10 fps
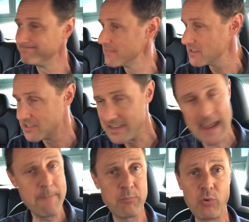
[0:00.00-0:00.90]

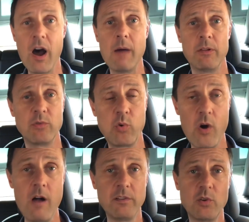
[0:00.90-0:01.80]
Same problem,
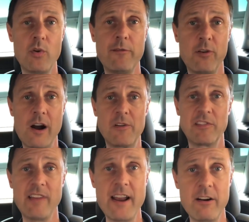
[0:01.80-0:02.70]
12 to 24
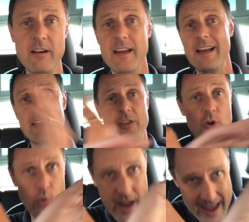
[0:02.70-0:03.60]
hours later, the
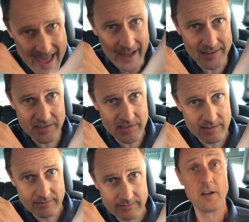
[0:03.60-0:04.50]
gray X.
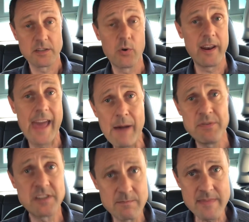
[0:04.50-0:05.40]
So when it
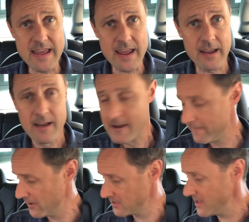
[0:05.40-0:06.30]
happened to me,
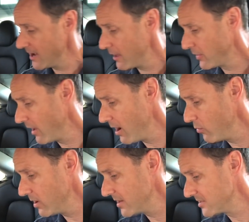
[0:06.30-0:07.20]
first thing I thought
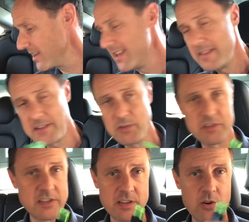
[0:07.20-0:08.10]
was, this was
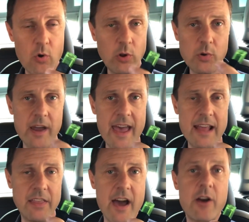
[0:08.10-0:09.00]
just an old one I
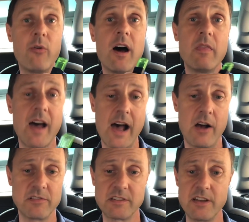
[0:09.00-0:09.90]
had lying around the
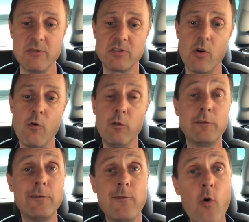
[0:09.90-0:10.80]
house. It was an old
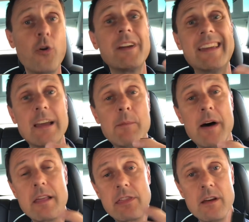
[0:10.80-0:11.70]
4
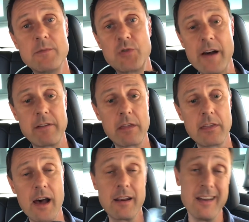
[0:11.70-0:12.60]
gigabyte thumb drive, and I
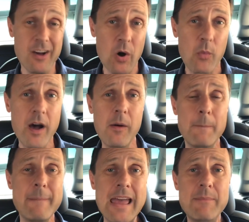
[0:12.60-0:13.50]
thought, well,
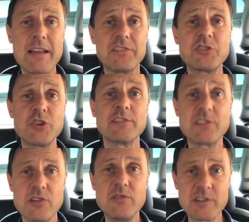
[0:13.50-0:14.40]
maybe it's just
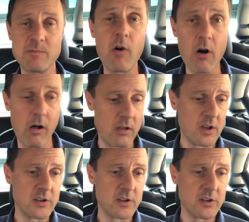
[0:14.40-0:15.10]
too small.